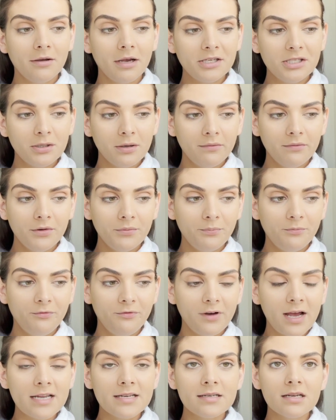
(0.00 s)
I do have a
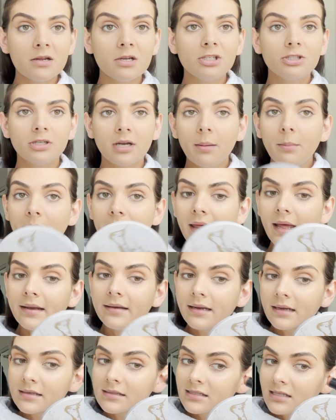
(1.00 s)
fun trip planned
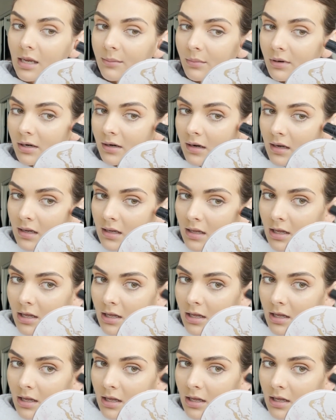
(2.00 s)
next summer,